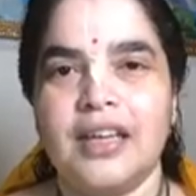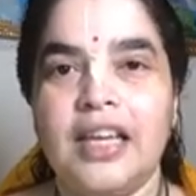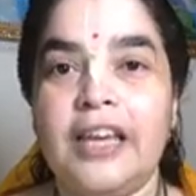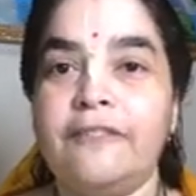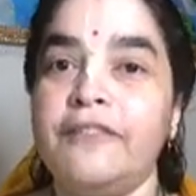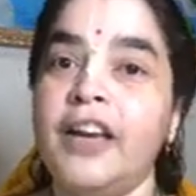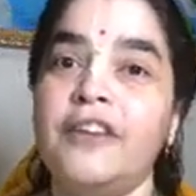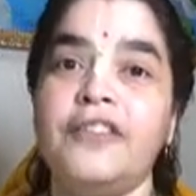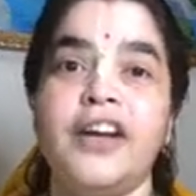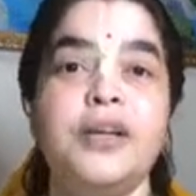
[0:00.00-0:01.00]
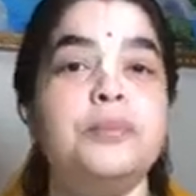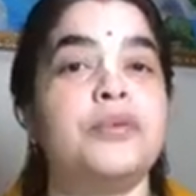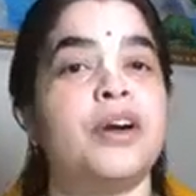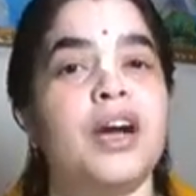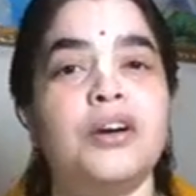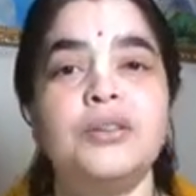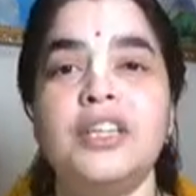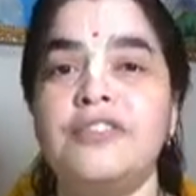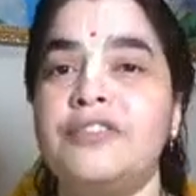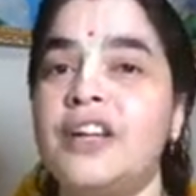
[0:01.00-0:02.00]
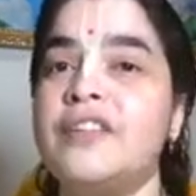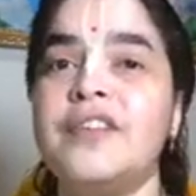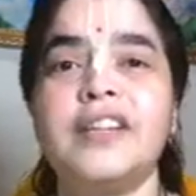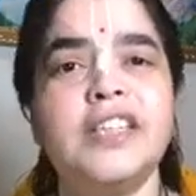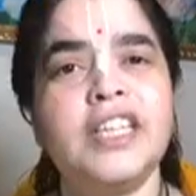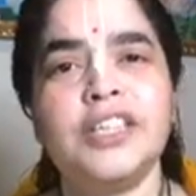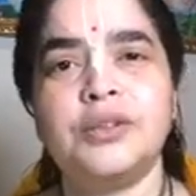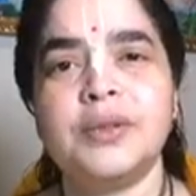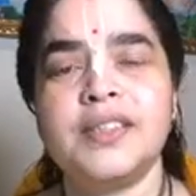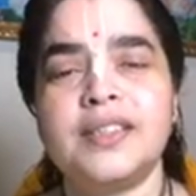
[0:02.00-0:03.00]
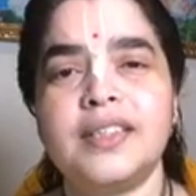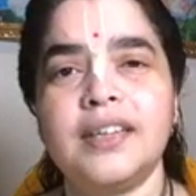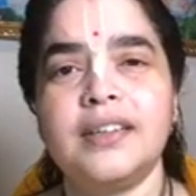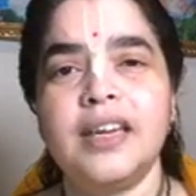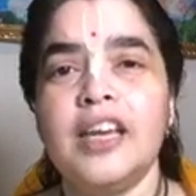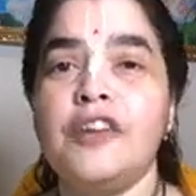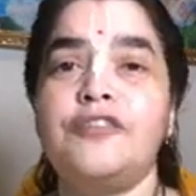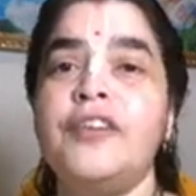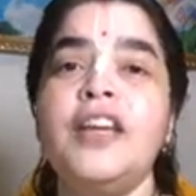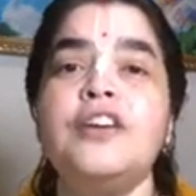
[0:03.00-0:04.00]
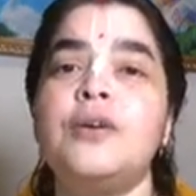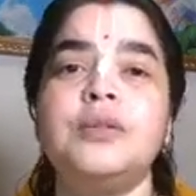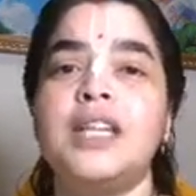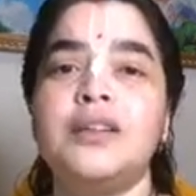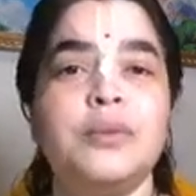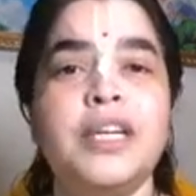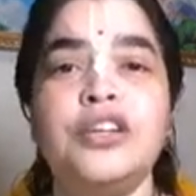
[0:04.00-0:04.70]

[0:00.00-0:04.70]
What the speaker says: If we are very proud, if we are very egoistic, if we know that we